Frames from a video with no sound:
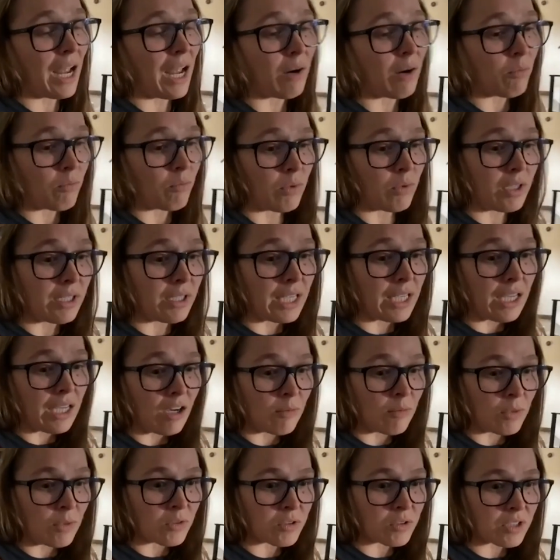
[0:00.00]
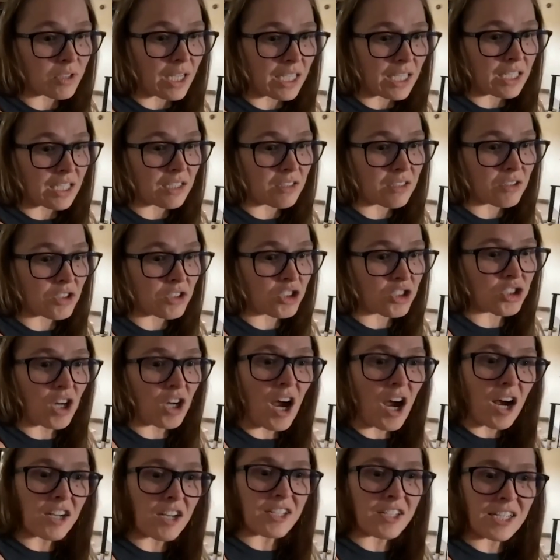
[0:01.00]
really almost like
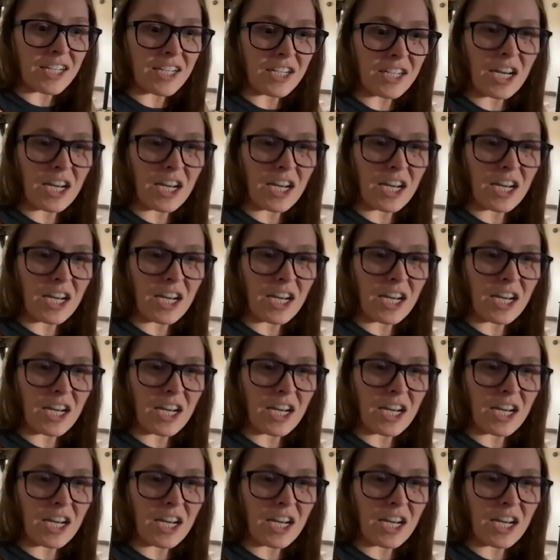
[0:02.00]
shocked and